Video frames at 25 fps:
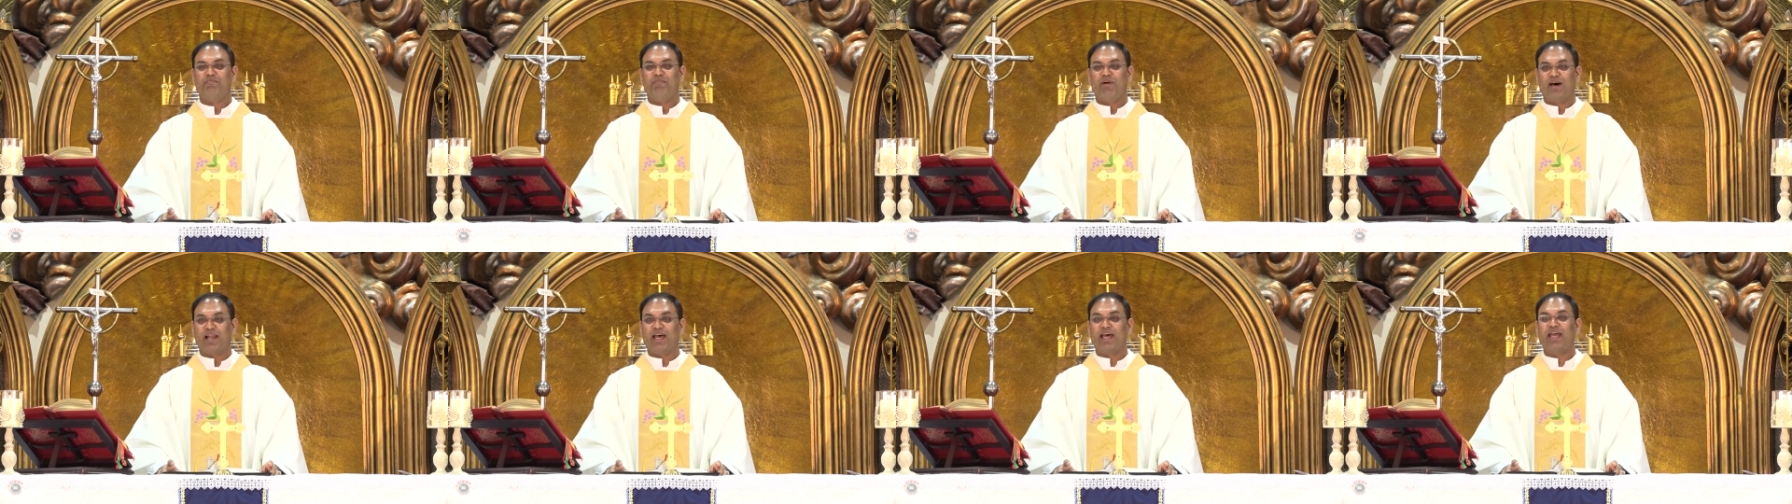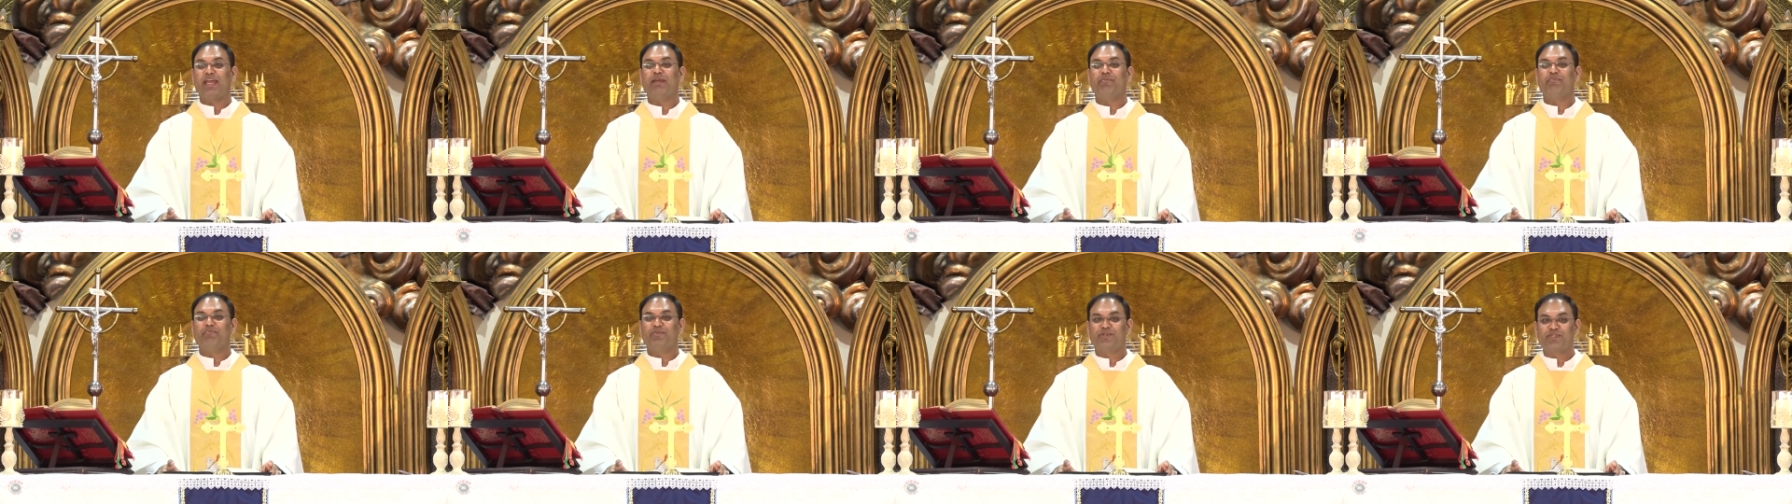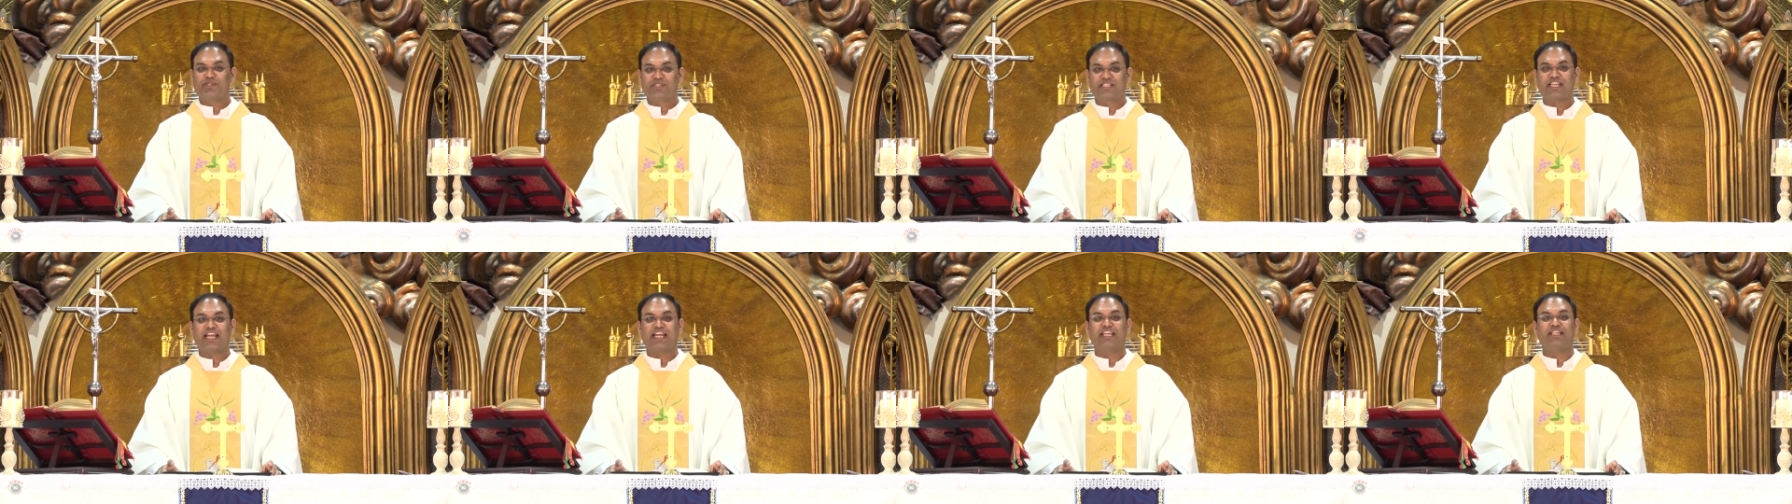but I am
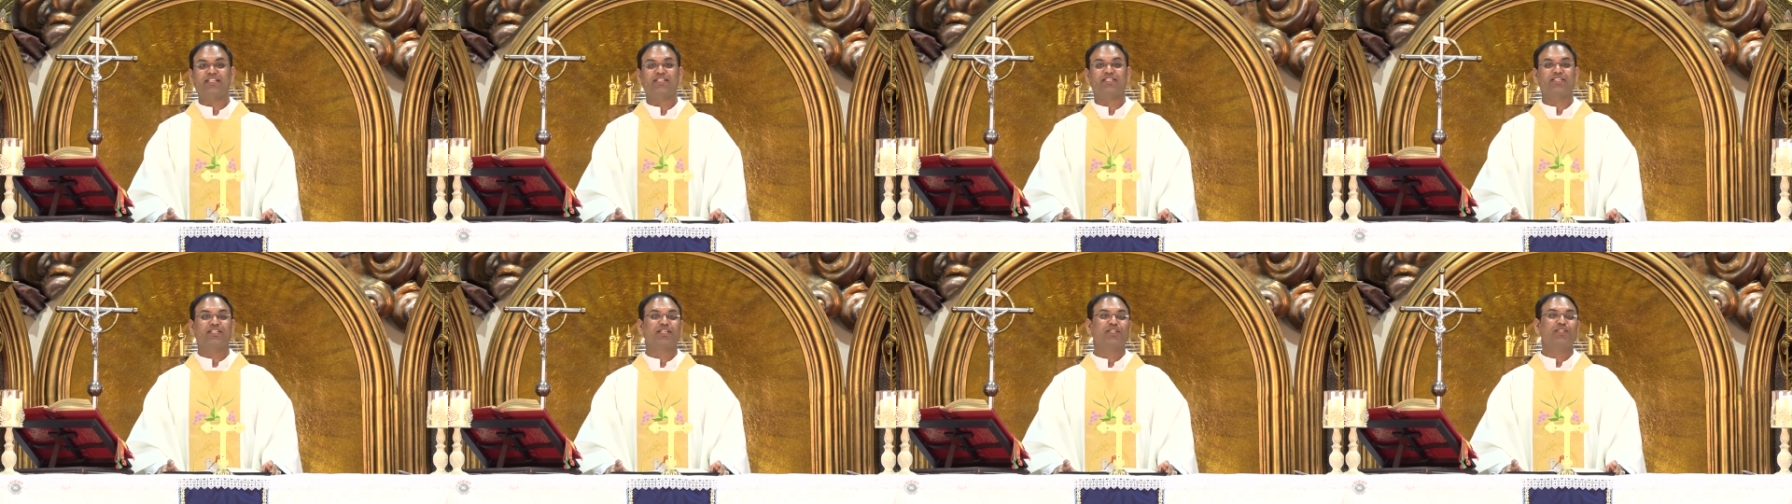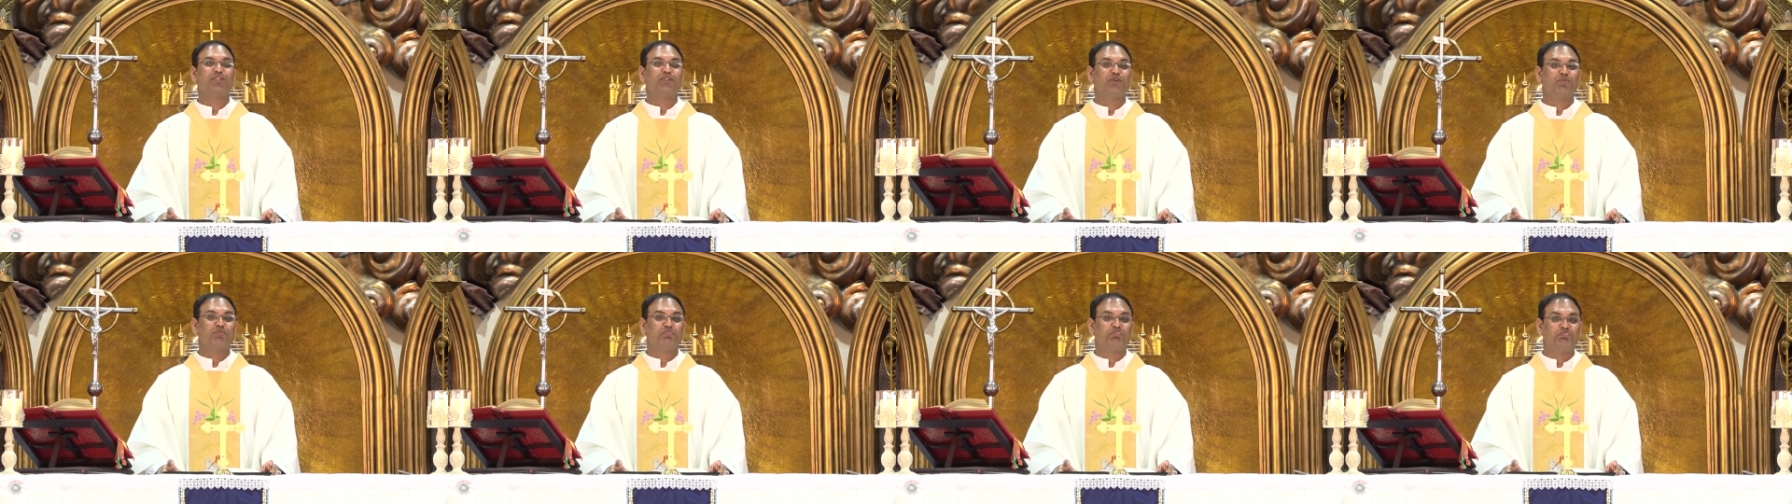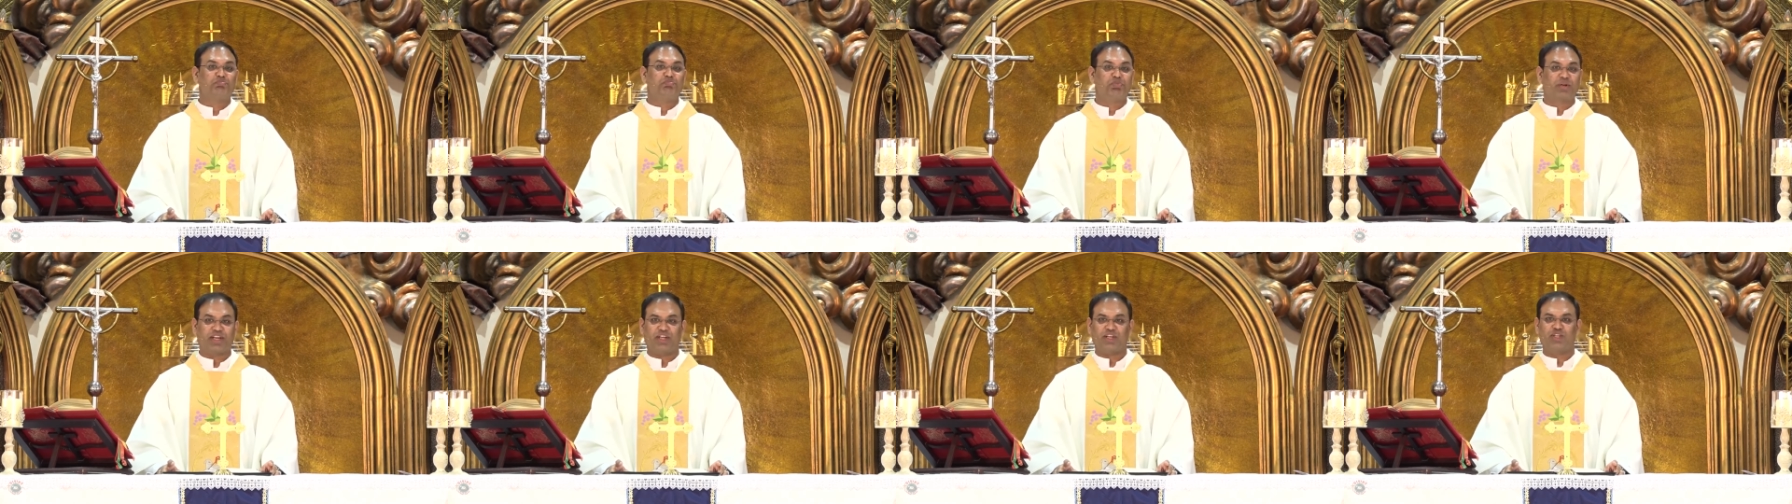sent to
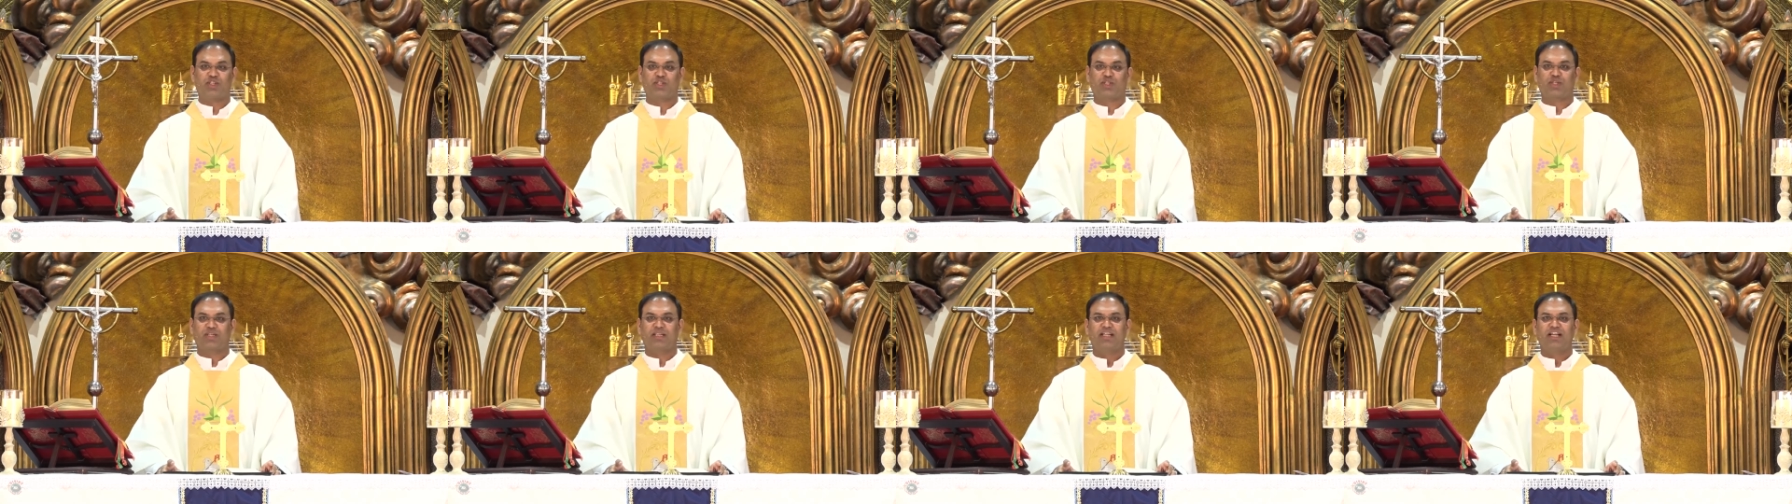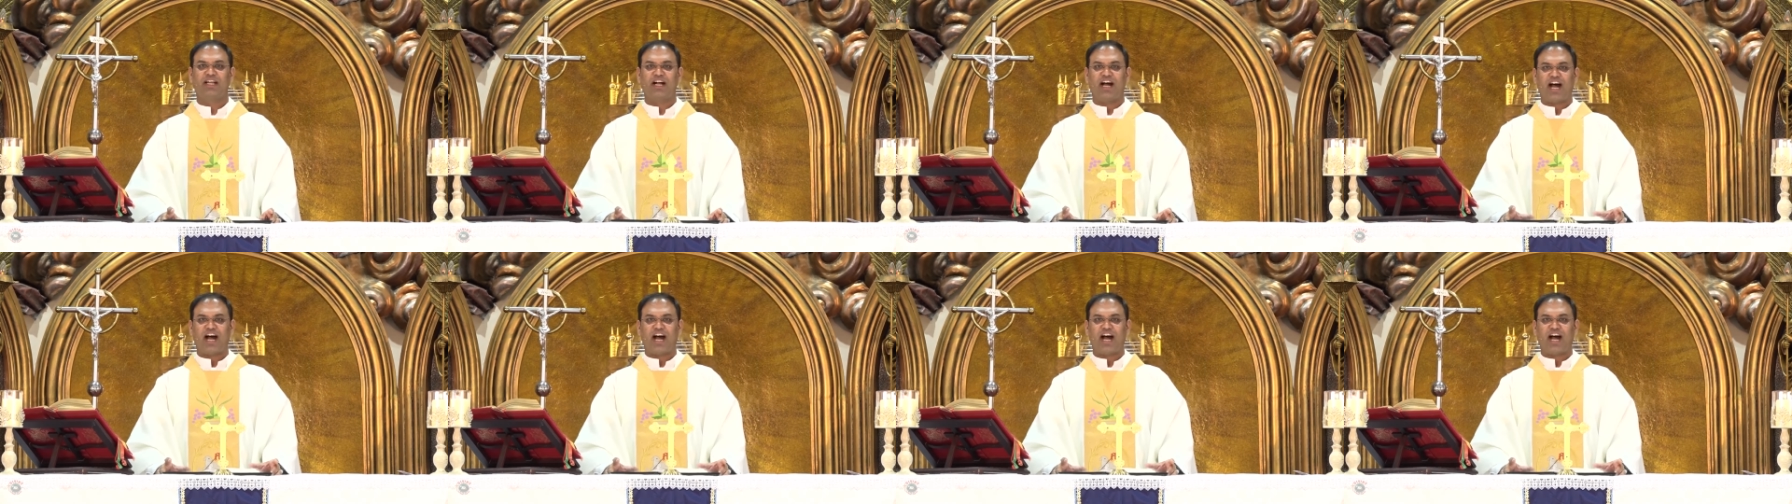preach.